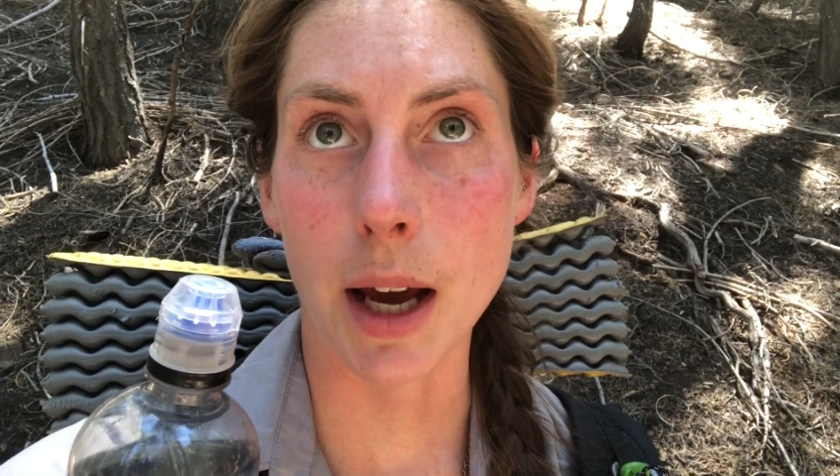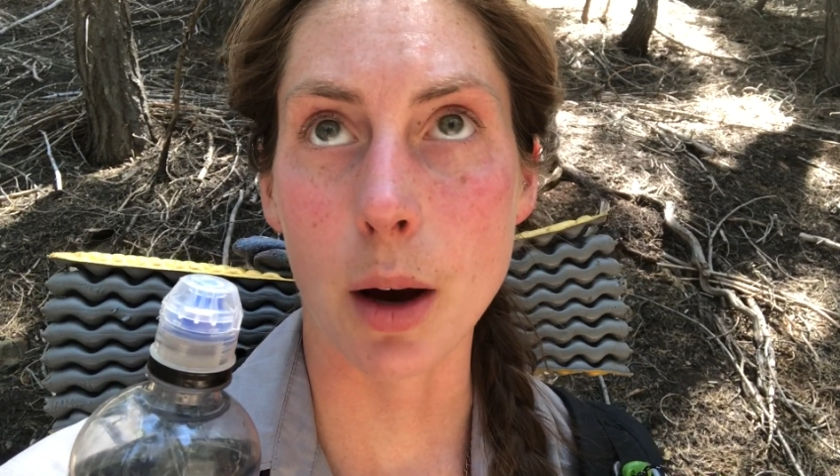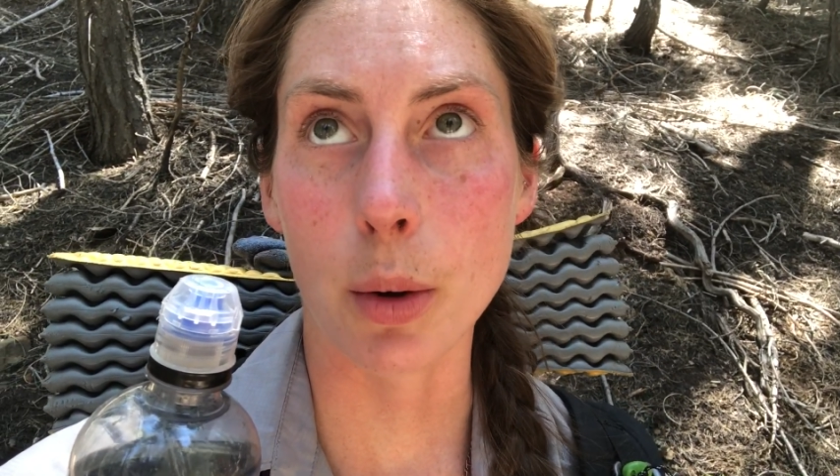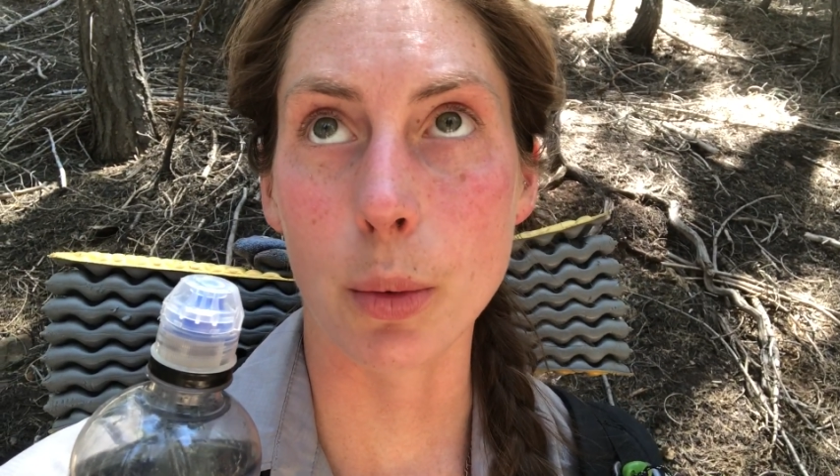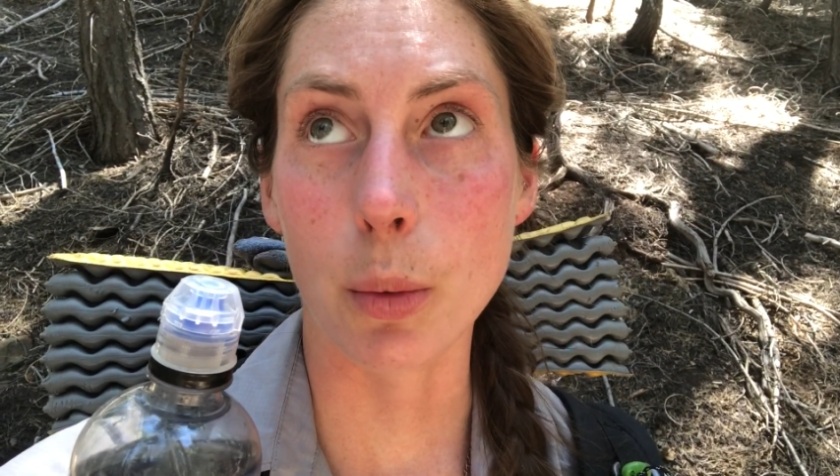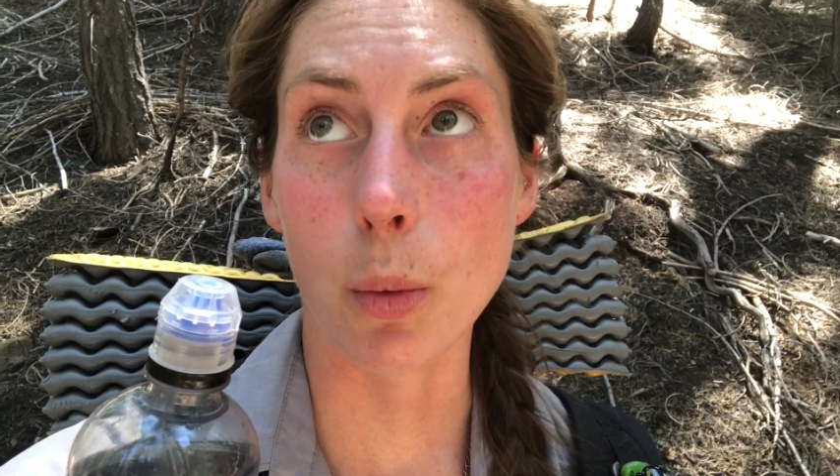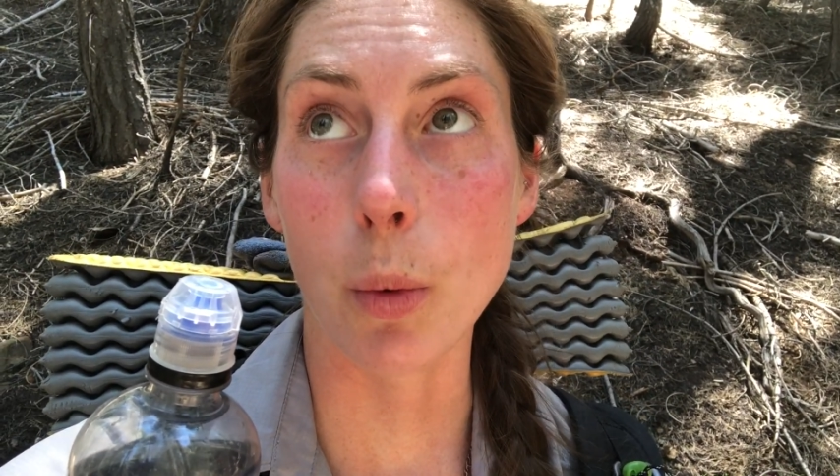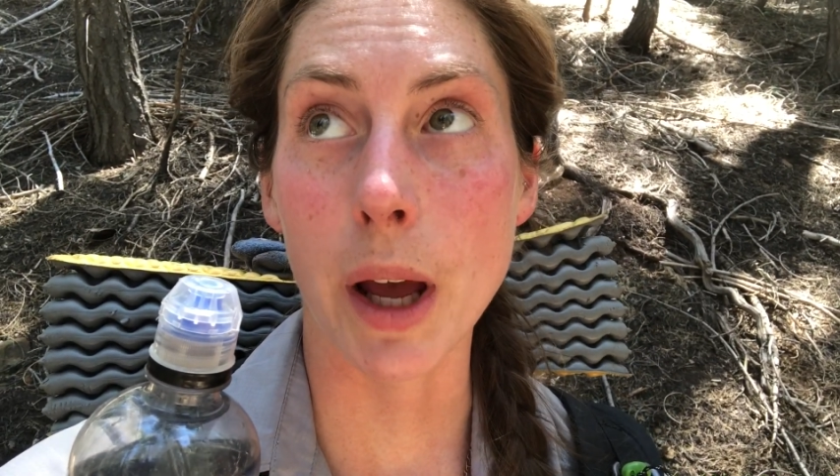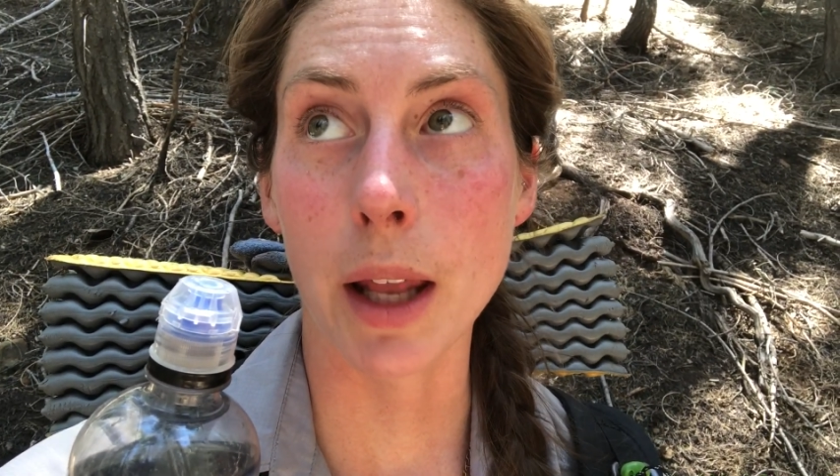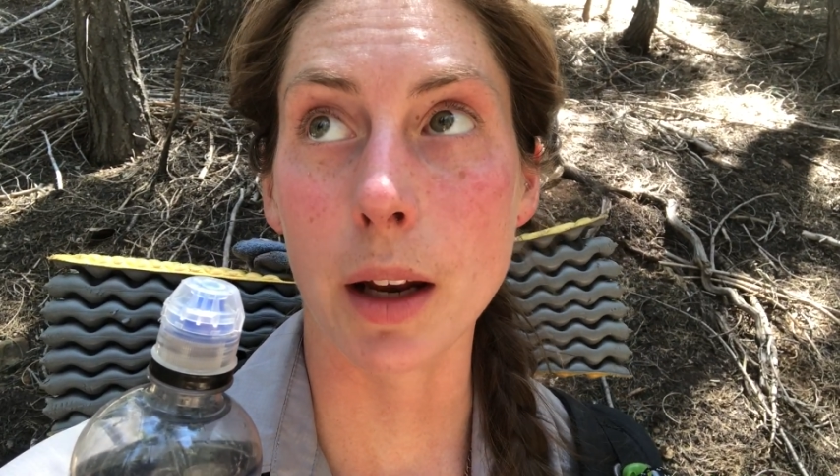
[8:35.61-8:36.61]
out
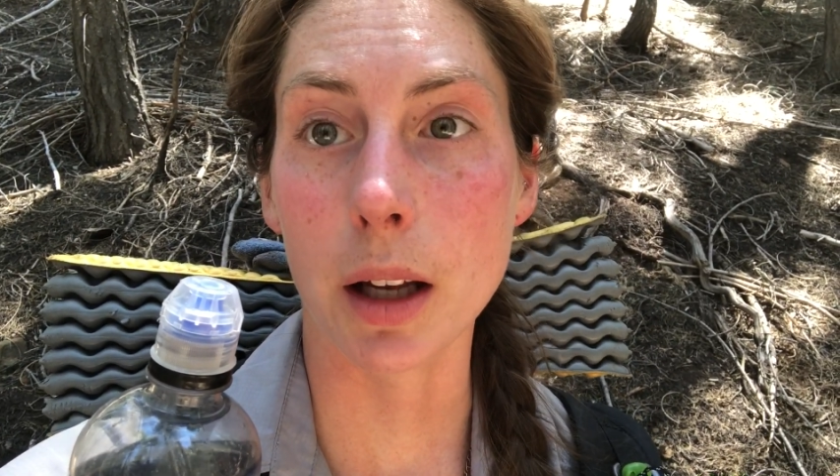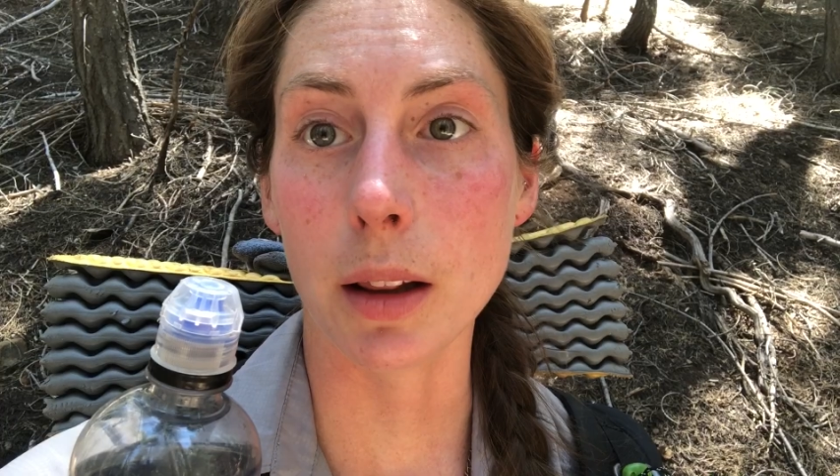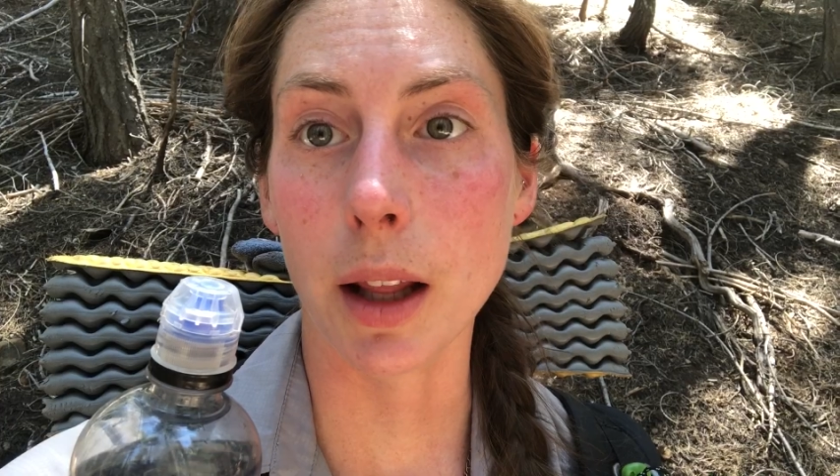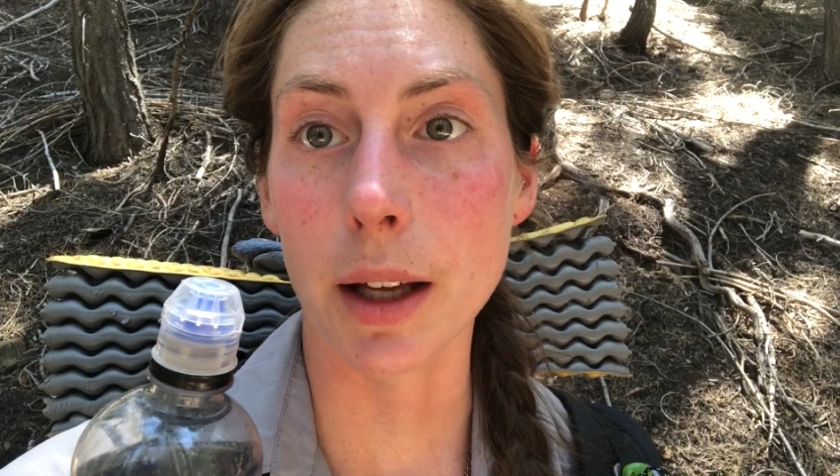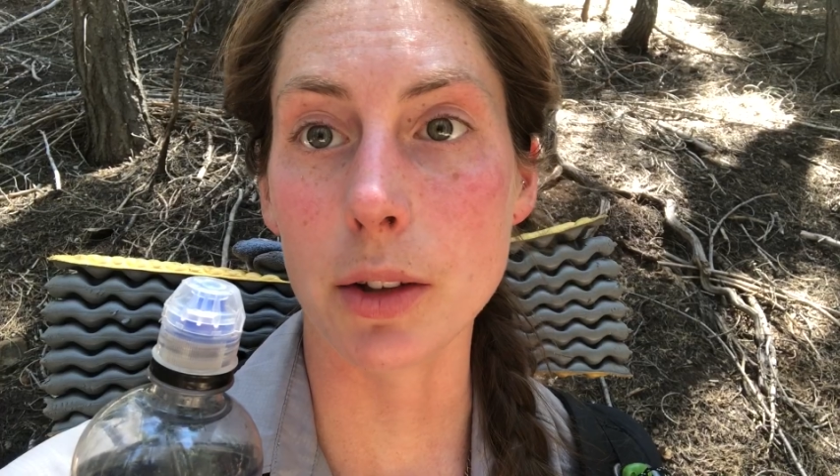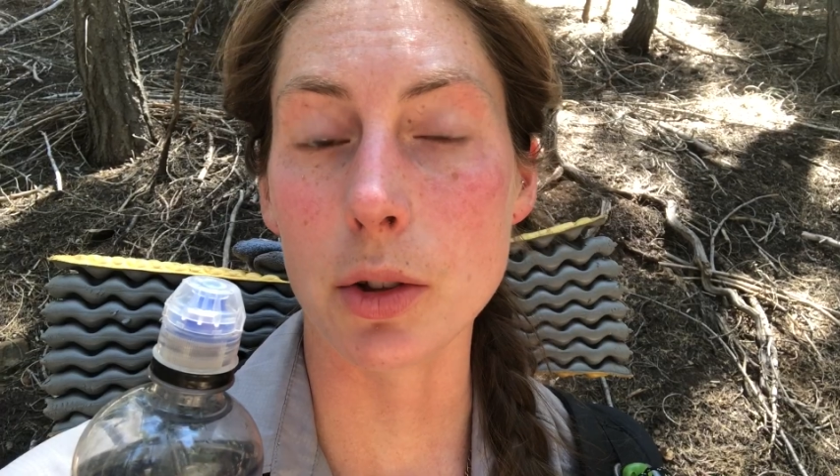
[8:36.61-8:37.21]
when I'd like